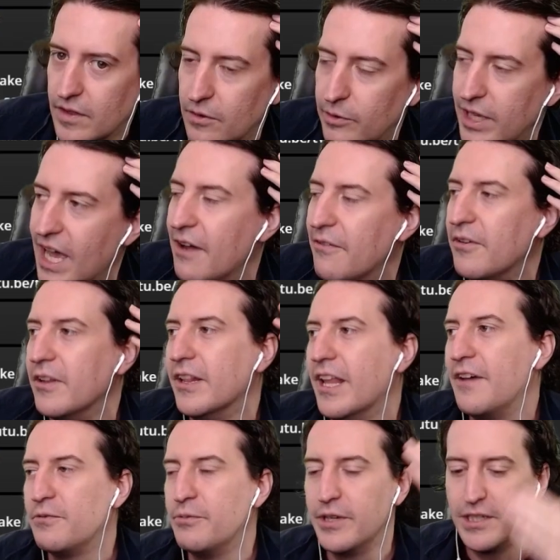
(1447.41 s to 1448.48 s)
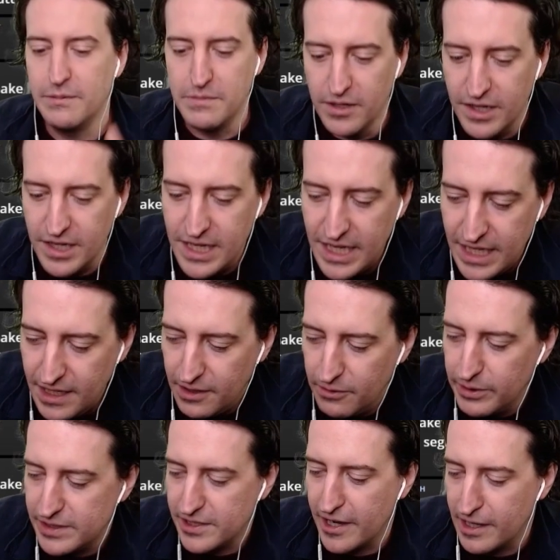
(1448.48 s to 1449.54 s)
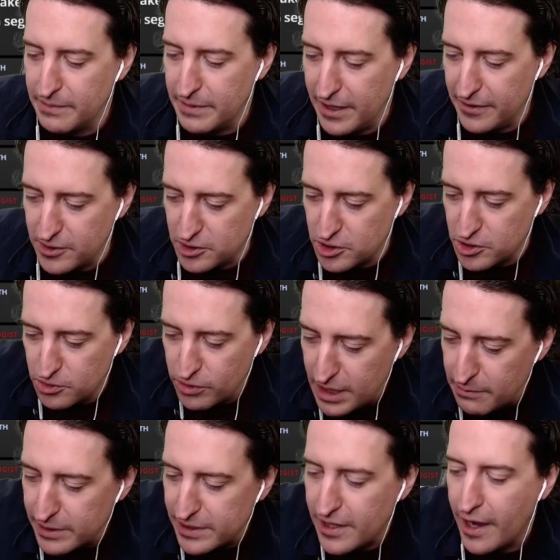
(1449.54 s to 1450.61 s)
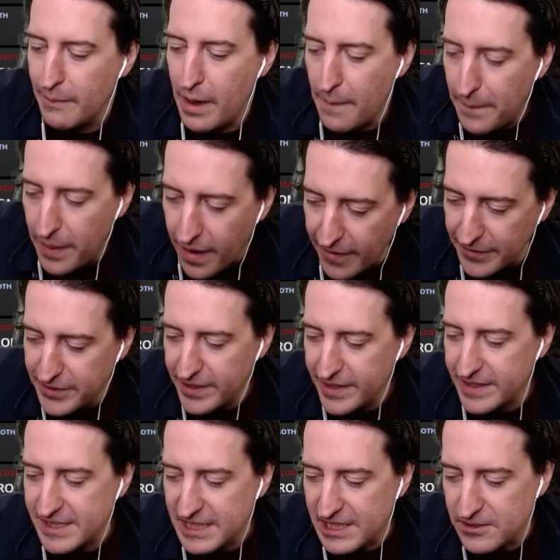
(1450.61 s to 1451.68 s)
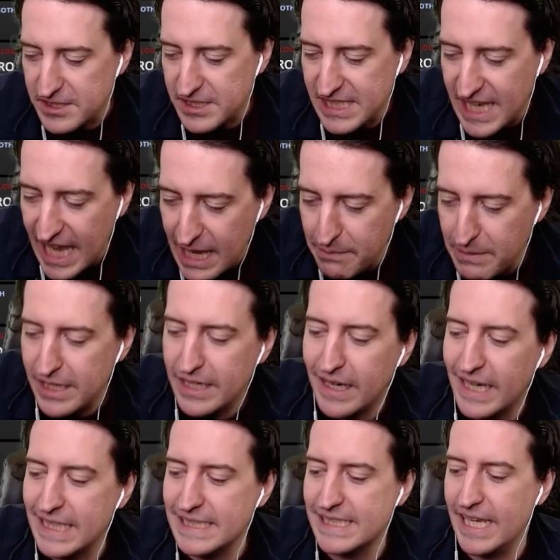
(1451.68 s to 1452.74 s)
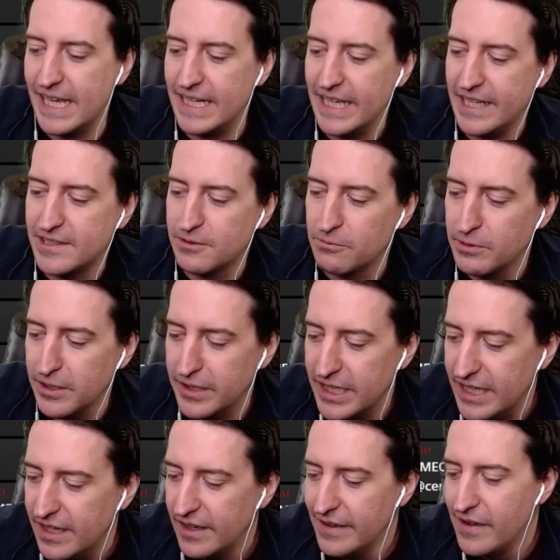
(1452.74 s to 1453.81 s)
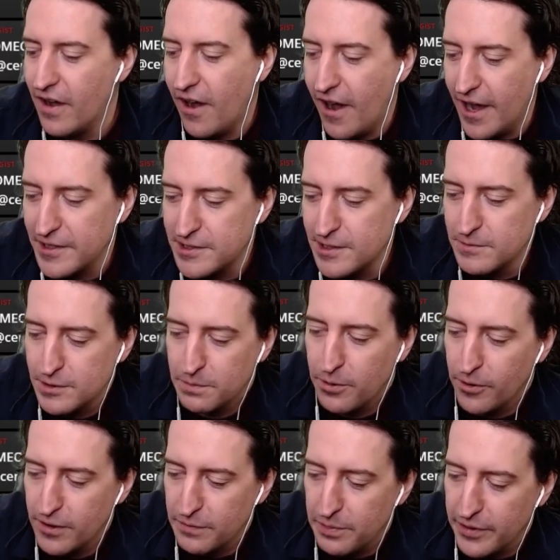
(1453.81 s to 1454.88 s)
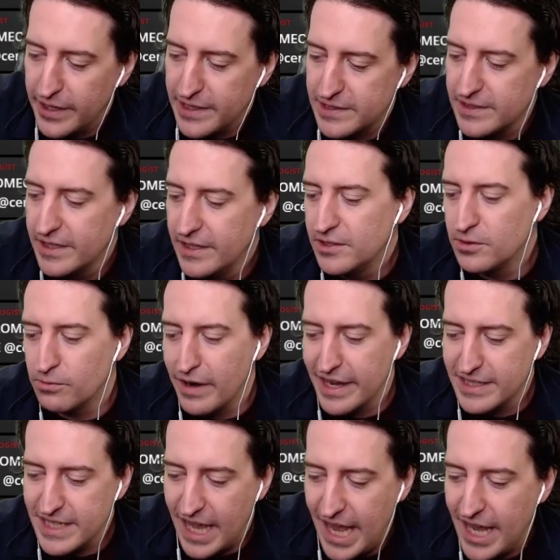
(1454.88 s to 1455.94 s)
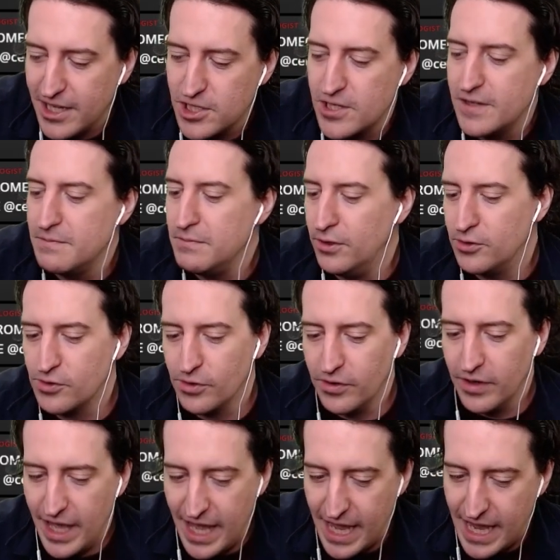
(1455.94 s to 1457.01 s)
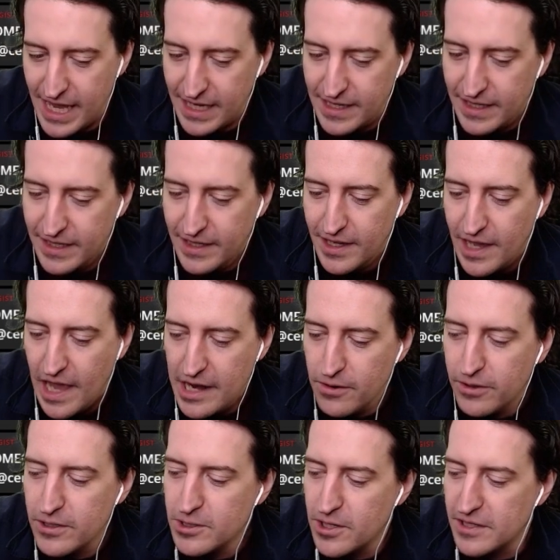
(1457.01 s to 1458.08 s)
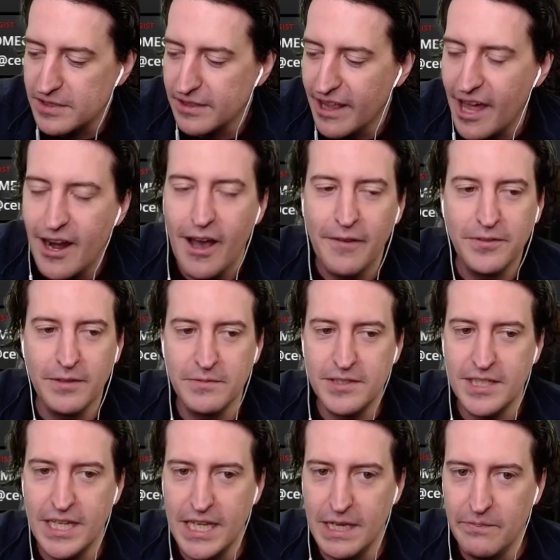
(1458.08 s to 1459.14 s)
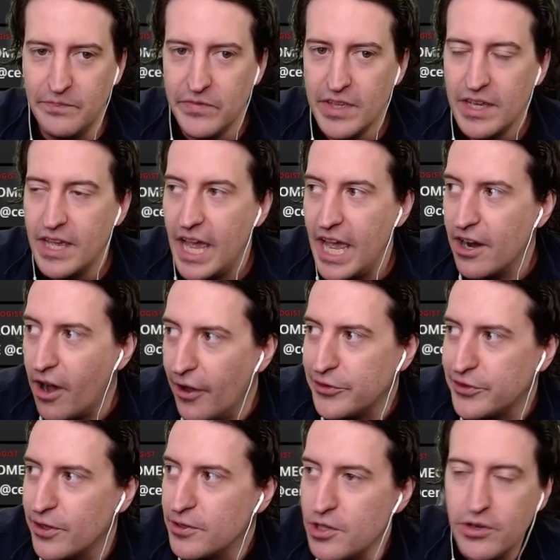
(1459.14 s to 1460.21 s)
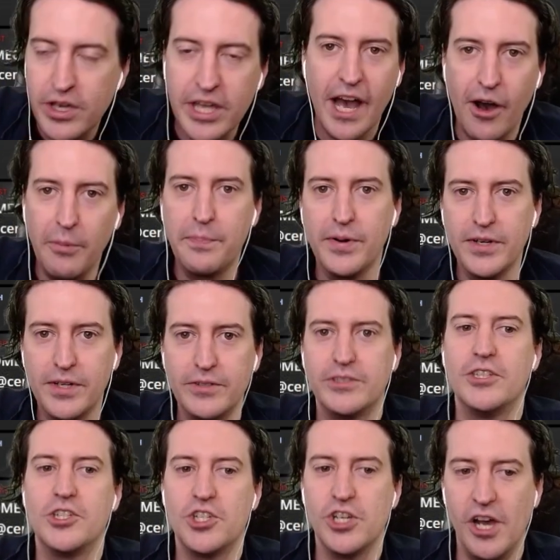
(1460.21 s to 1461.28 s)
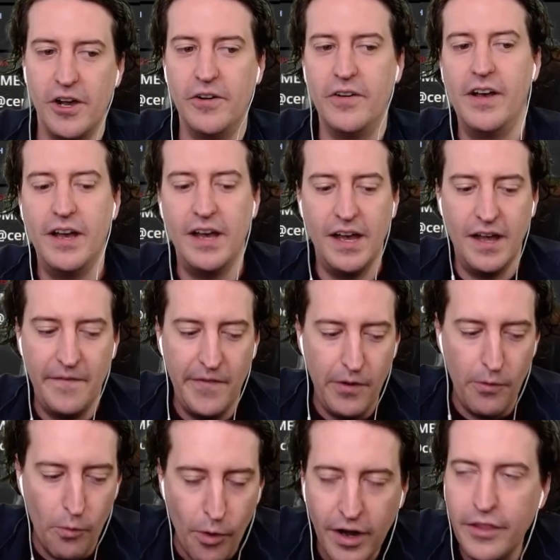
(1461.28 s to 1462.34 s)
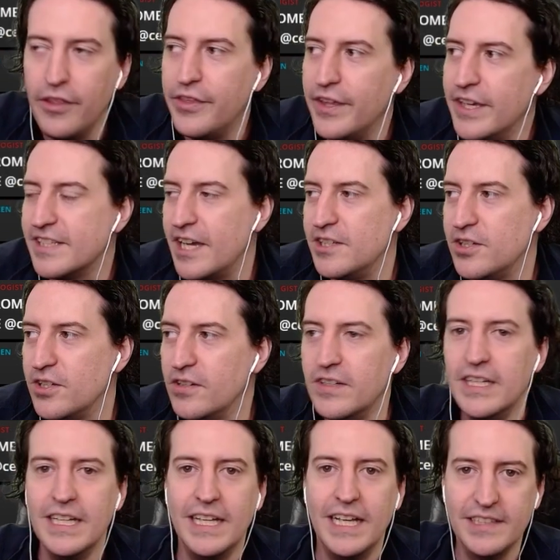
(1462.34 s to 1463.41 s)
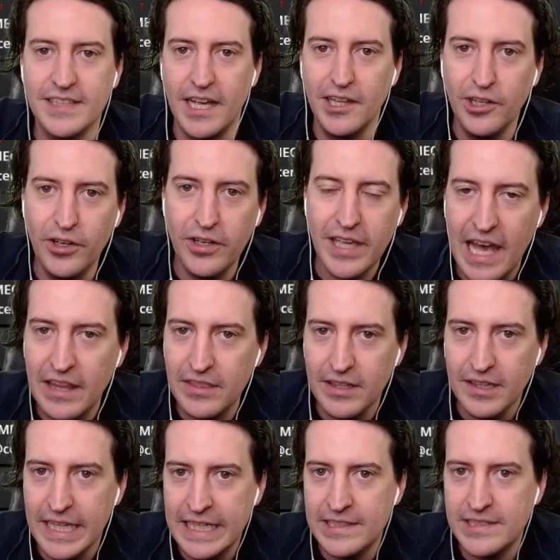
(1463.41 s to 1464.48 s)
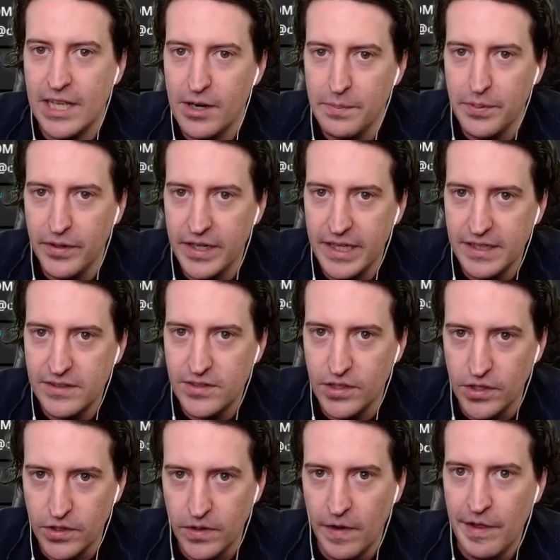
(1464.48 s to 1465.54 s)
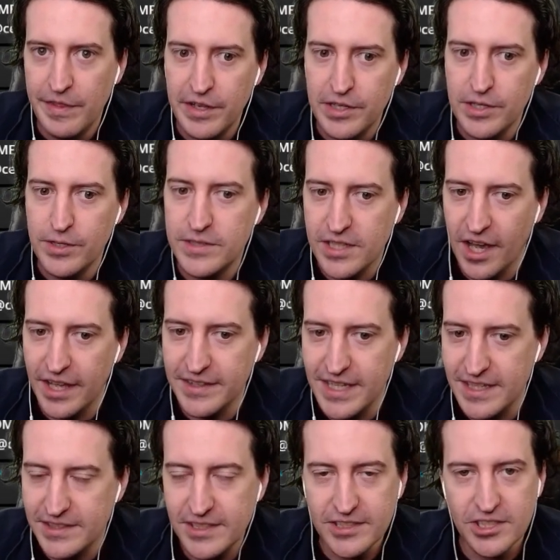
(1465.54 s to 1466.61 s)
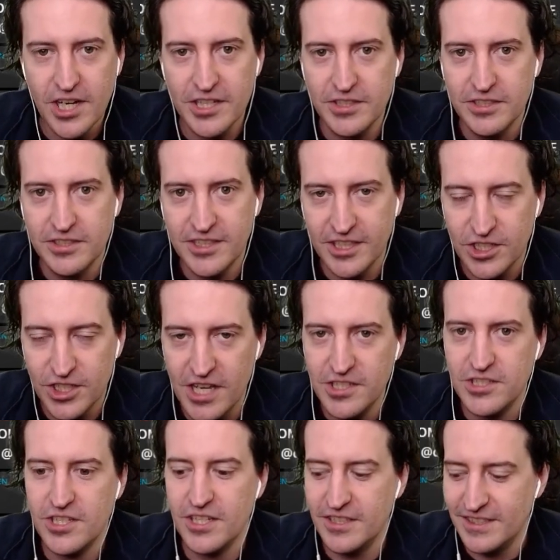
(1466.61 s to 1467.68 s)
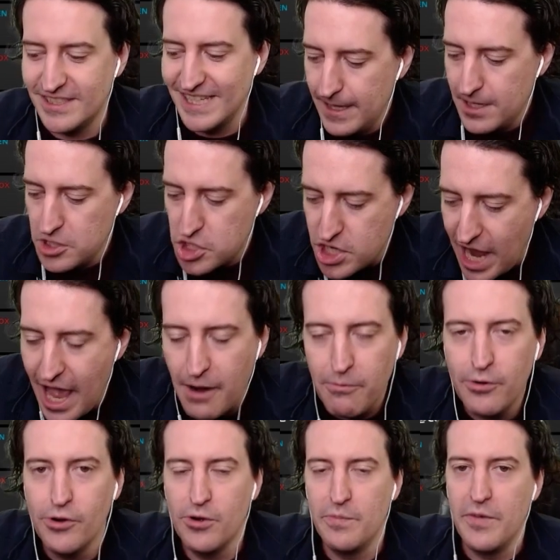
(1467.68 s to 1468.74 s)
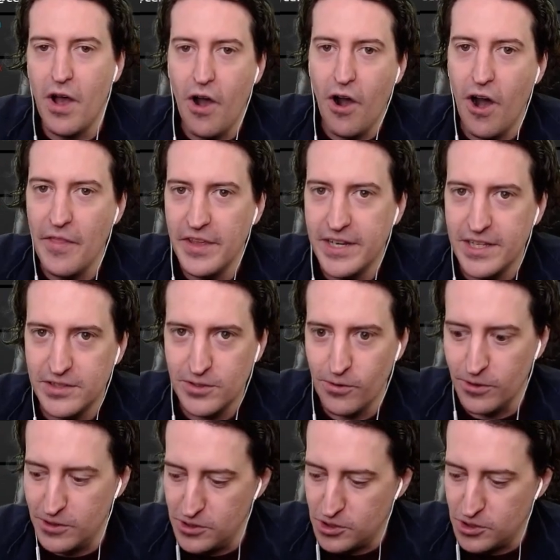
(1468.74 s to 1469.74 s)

We have left-wing community. We talk about the stream. We talk about politics. There's gaming content. It's a really awesome, supportive place. Direct action, mutual aid, and you can just let off some steam. And also, you can help produce the show. One of the things I do is I look at the links that are put into the news content suggestions chat room on the Discord.